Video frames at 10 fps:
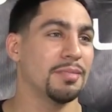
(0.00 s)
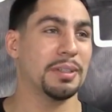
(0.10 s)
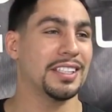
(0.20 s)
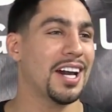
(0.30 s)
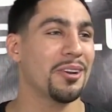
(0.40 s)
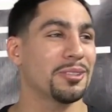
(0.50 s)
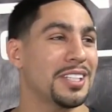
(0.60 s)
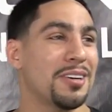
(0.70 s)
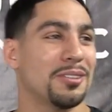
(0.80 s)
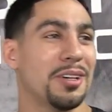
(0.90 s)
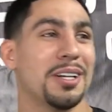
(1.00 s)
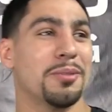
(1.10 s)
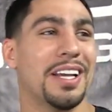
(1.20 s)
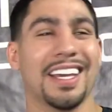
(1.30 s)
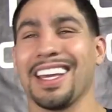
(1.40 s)
I mean, McDonald's, I don't know
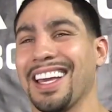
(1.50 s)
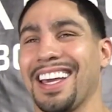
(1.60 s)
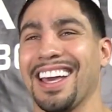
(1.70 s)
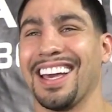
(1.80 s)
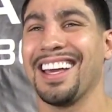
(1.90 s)
anywhere.